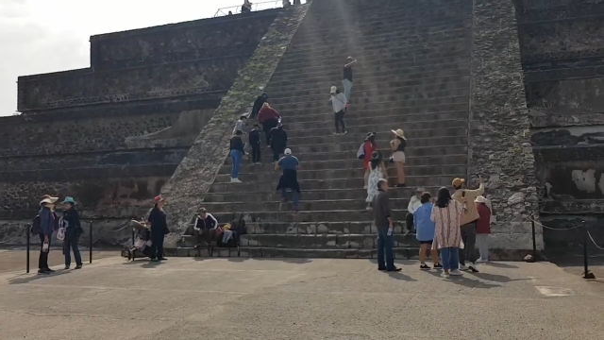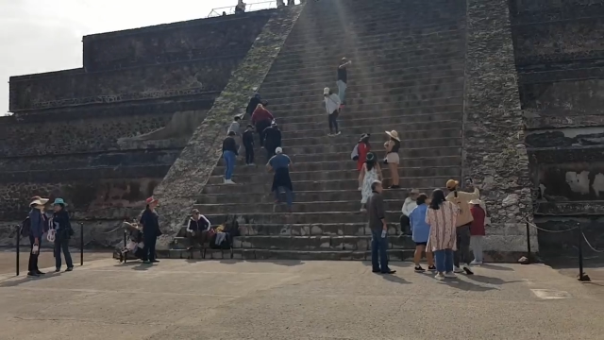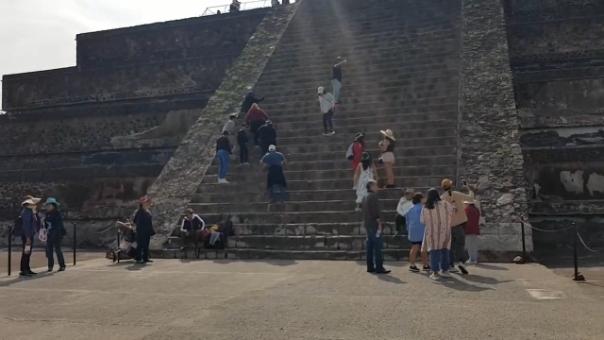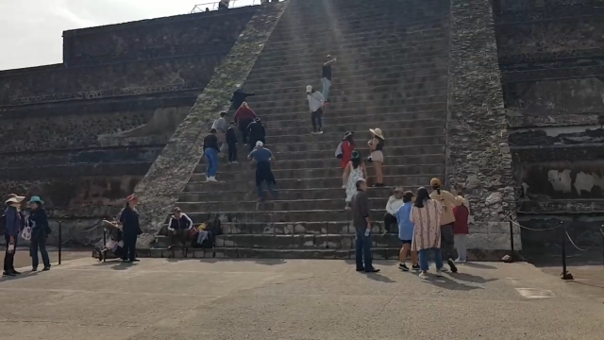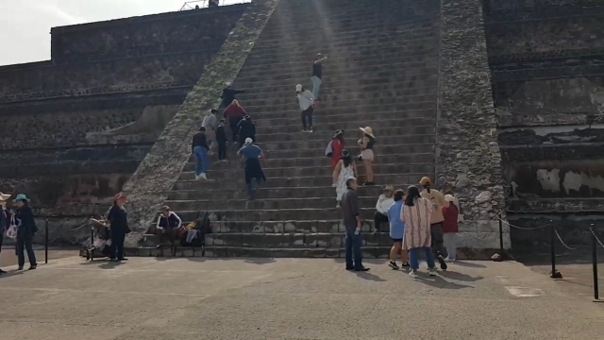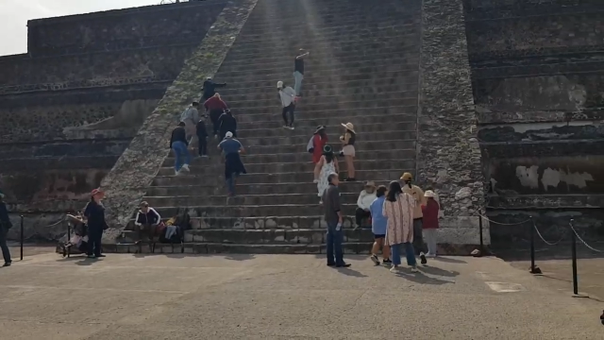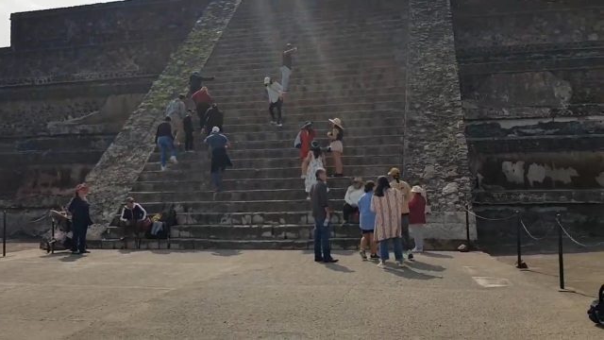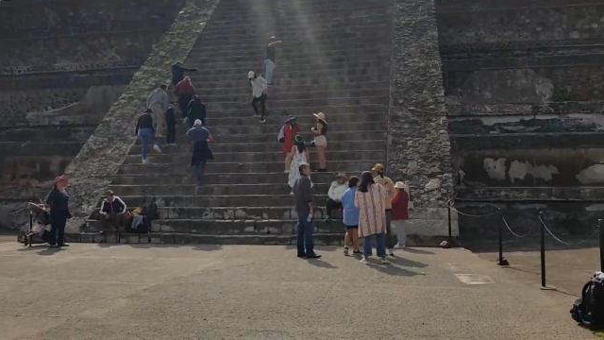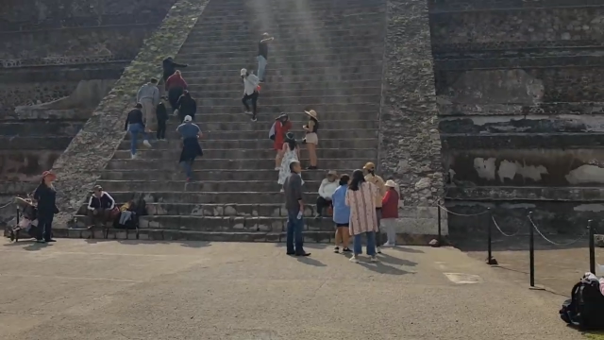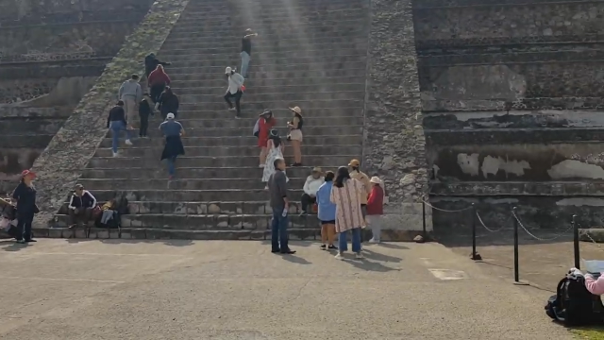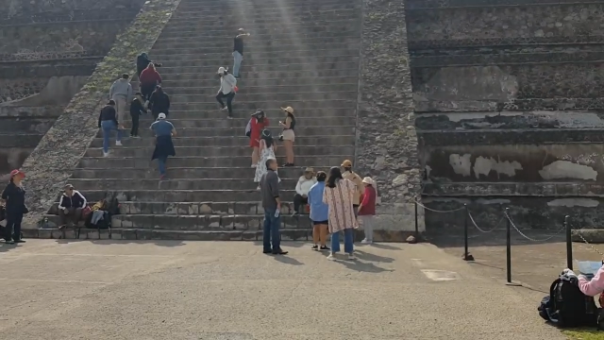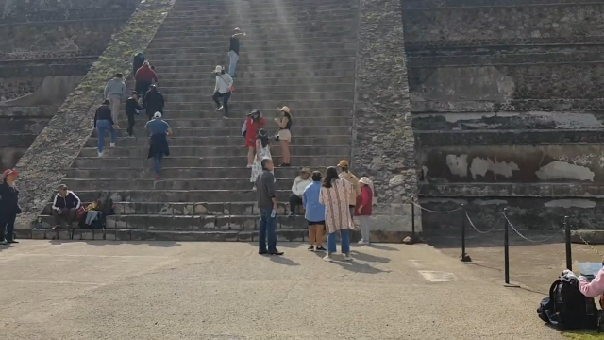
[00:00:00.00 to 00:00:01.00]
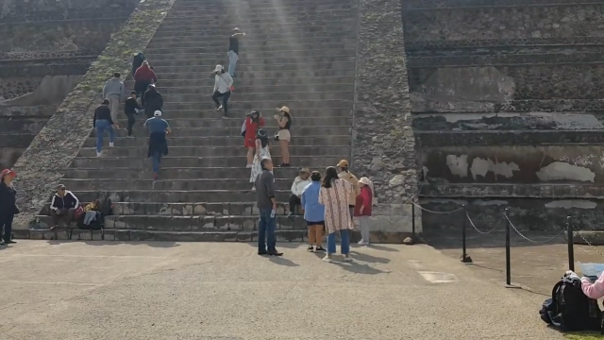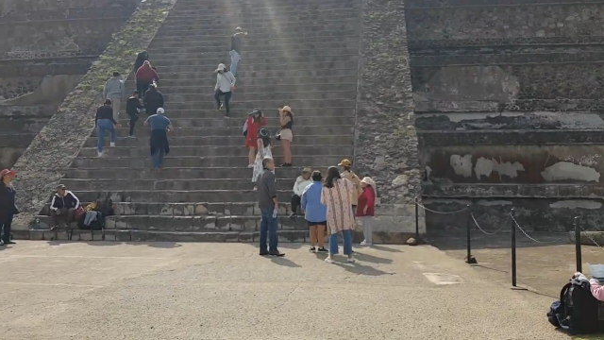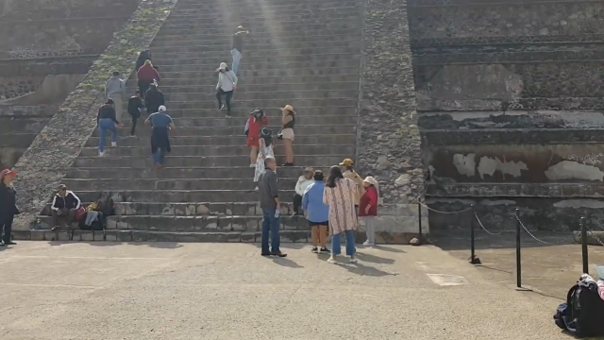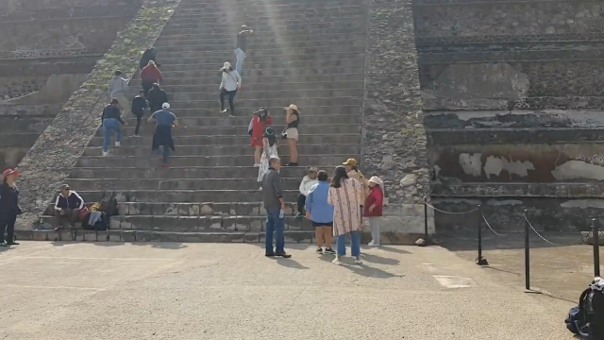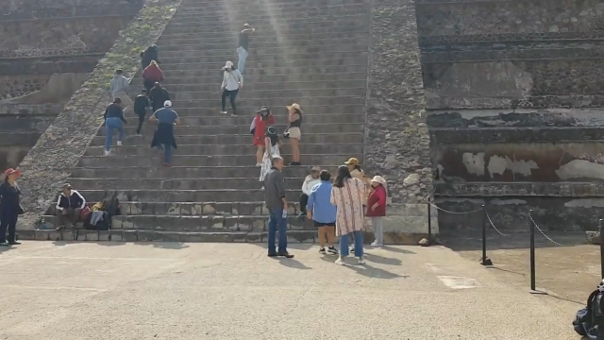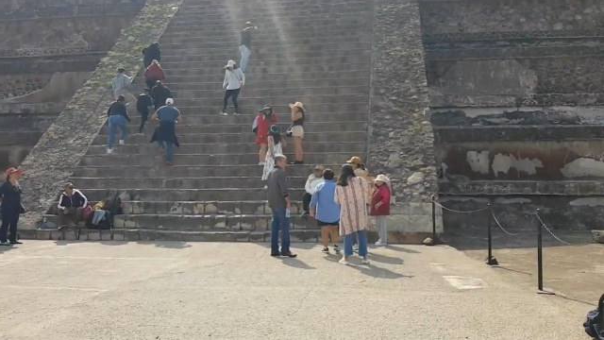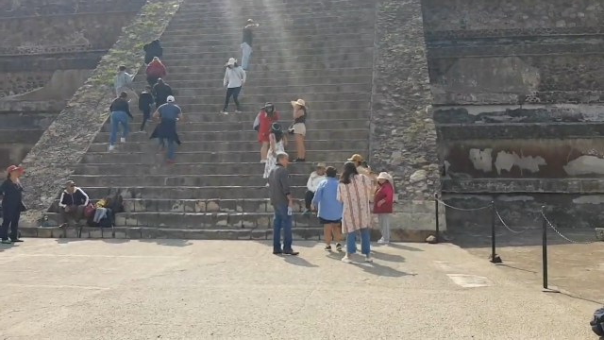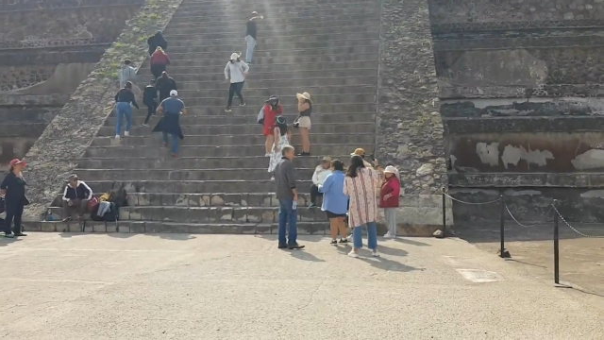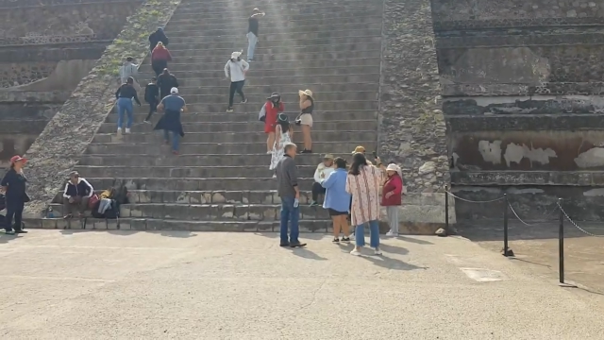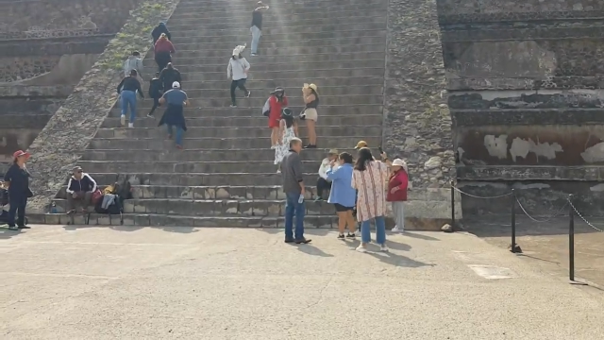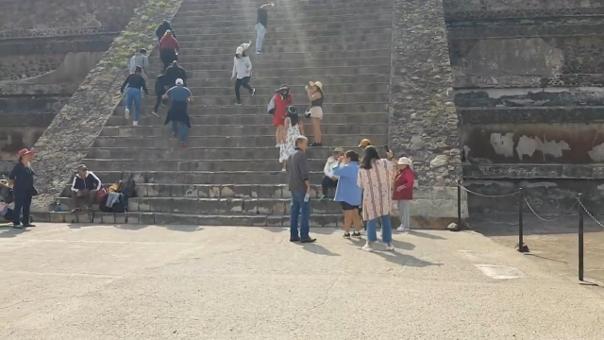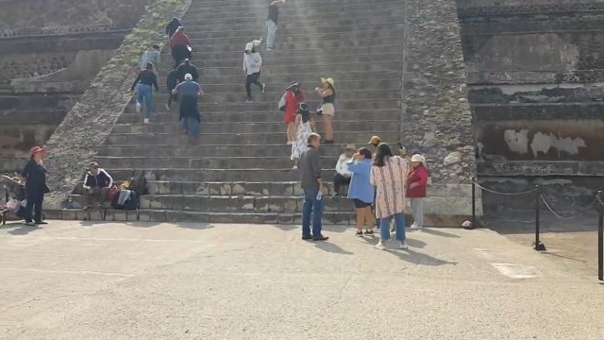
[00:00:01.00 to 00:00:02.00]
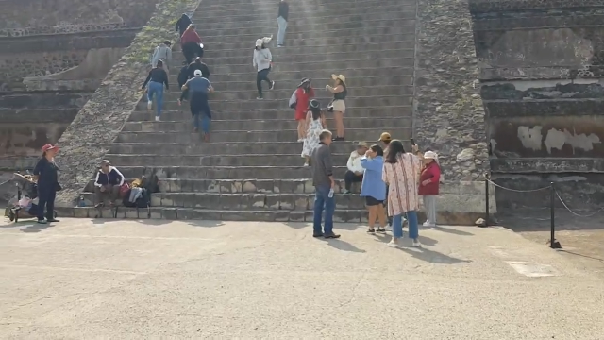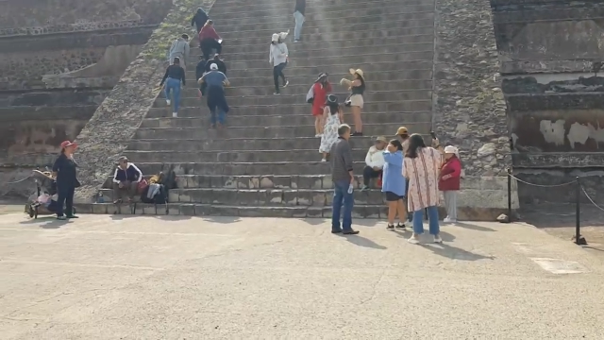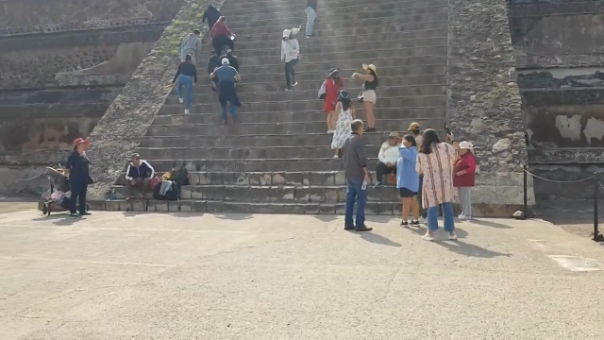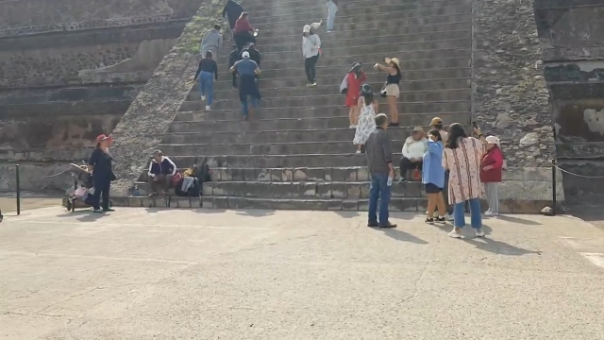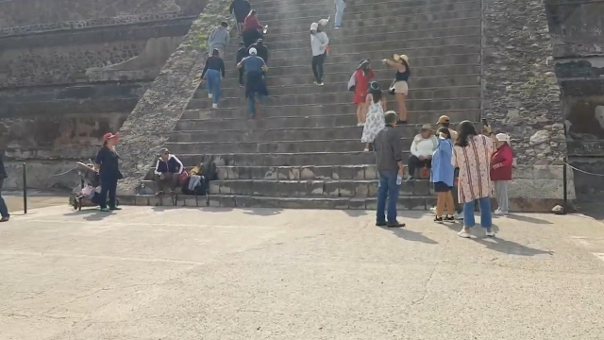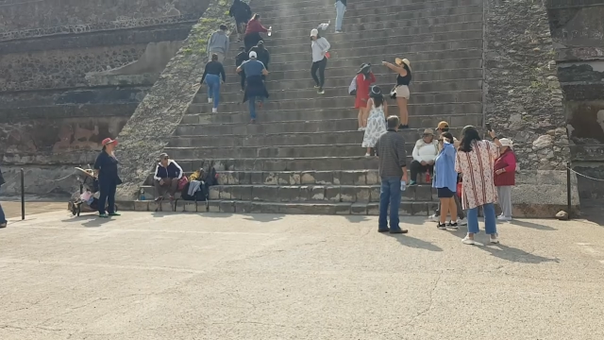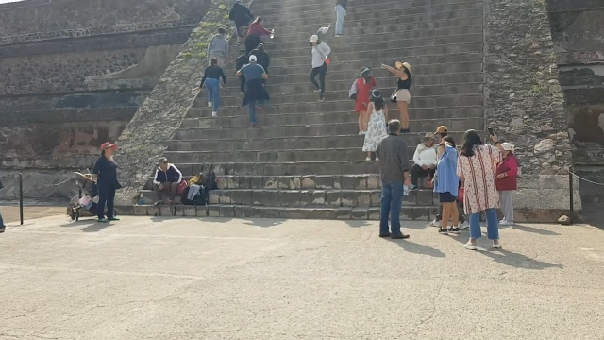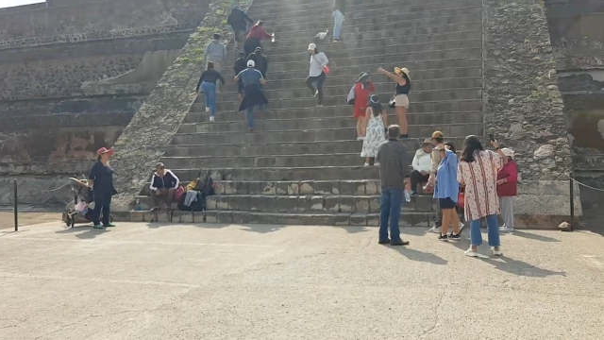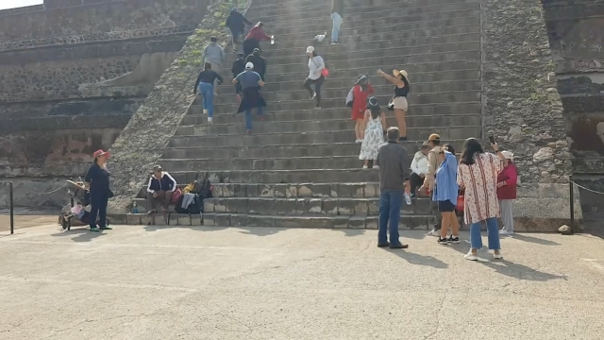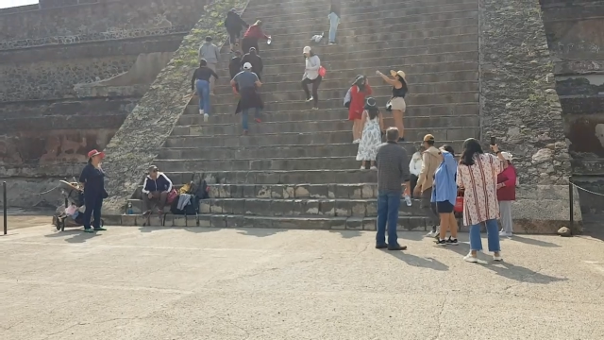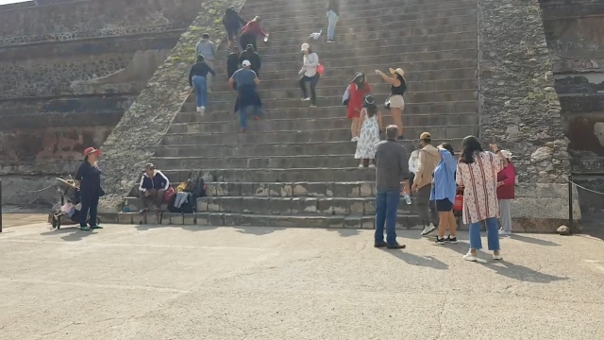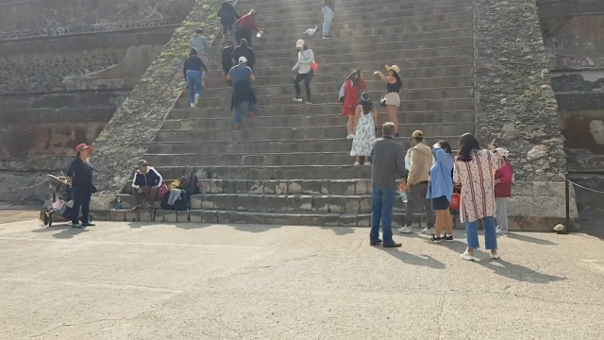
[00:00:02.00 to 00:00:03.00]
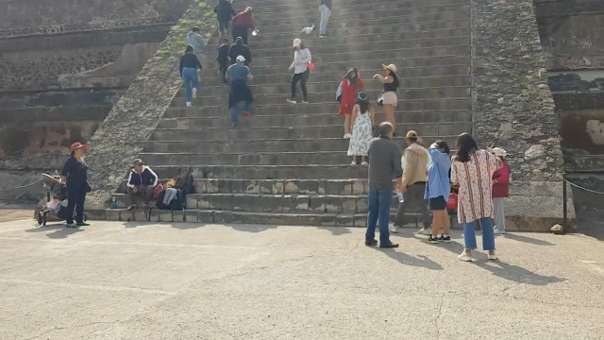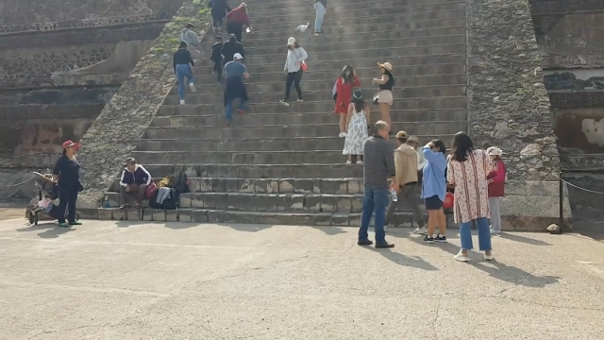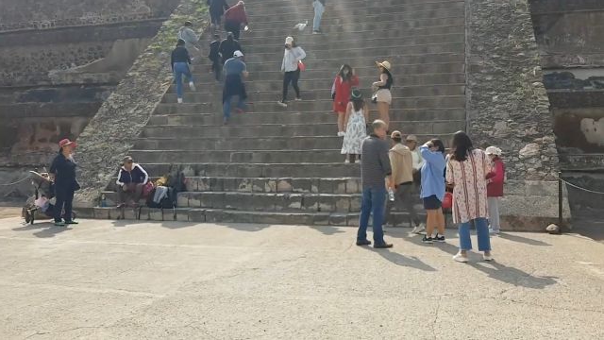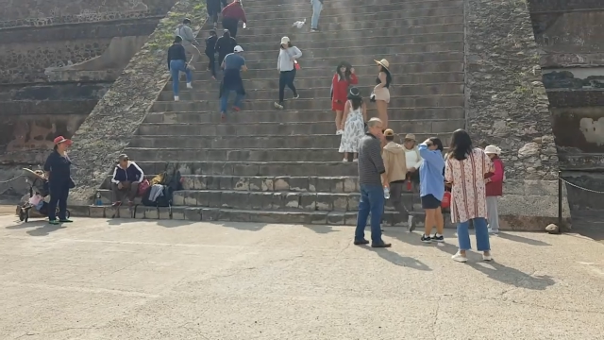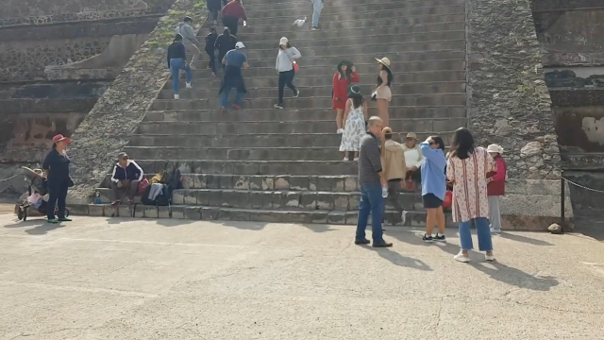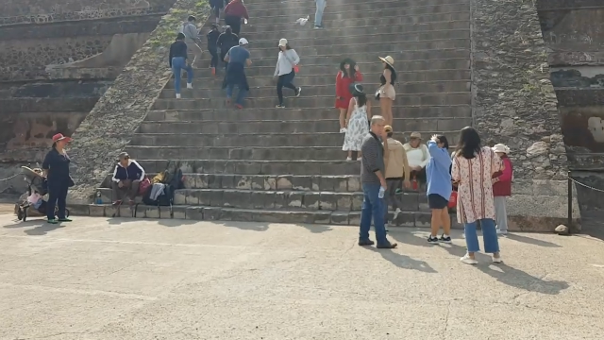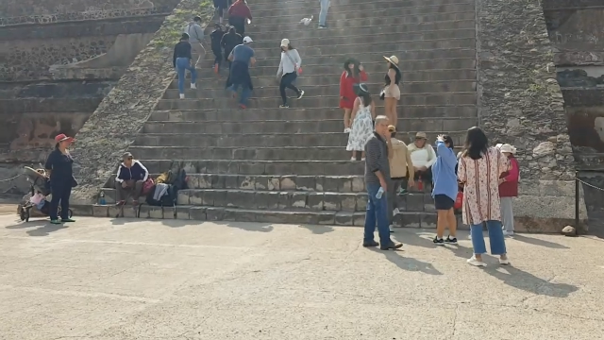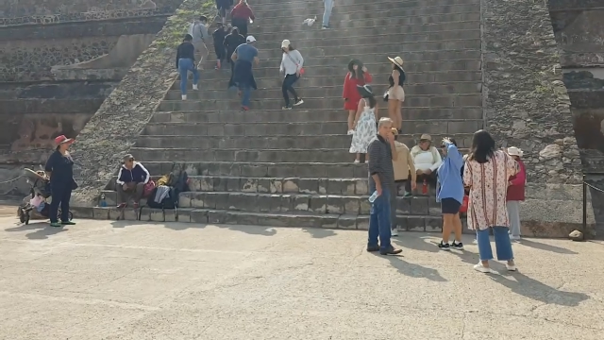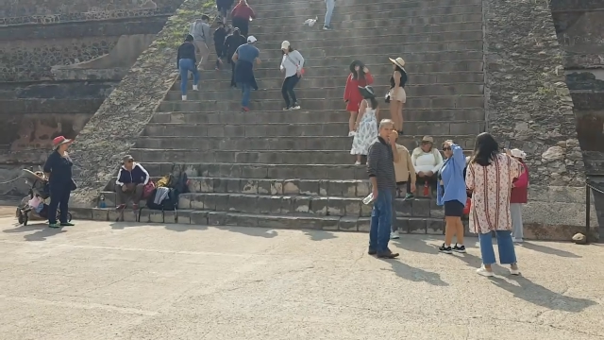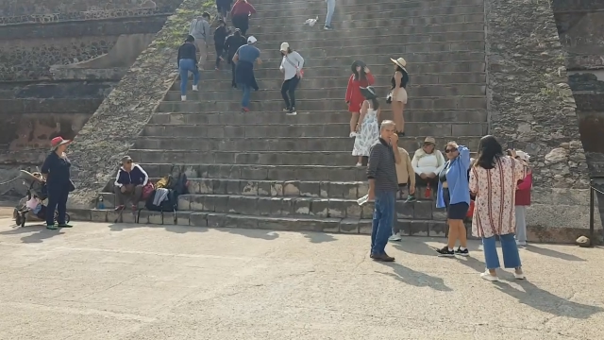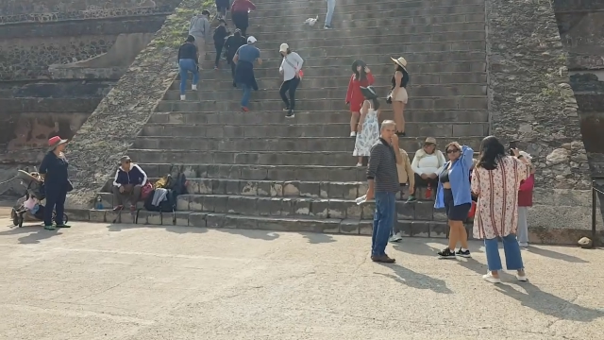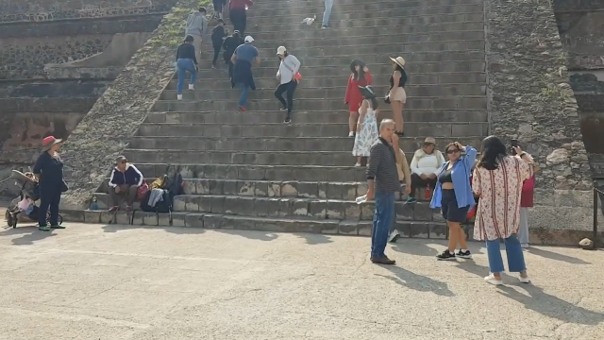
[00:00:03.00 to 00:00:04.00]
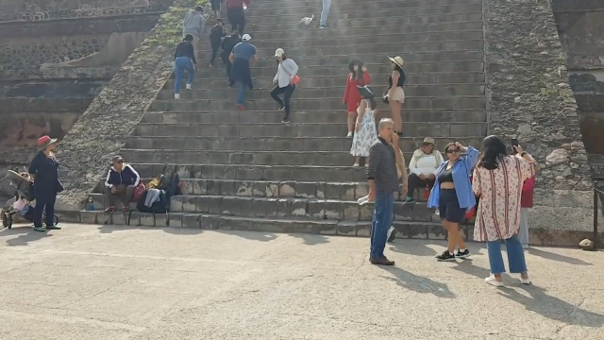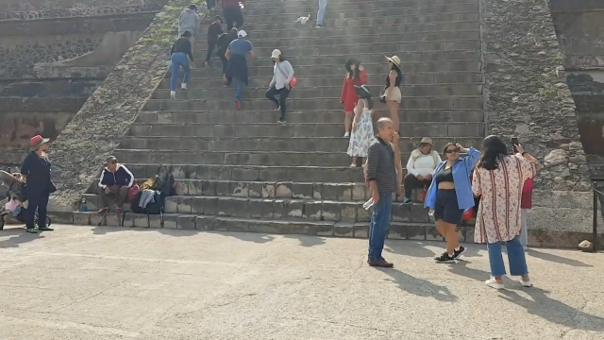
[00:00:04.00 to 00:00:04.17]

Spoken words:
Nobody's mouth can be seen.